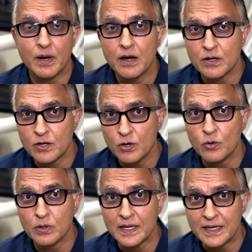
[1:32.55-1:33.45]
Our
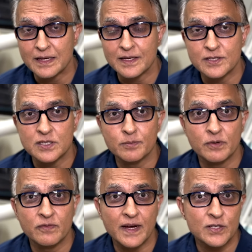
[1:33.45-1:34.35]
goal here is to
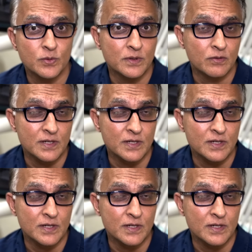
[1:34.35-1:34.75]
provide you with a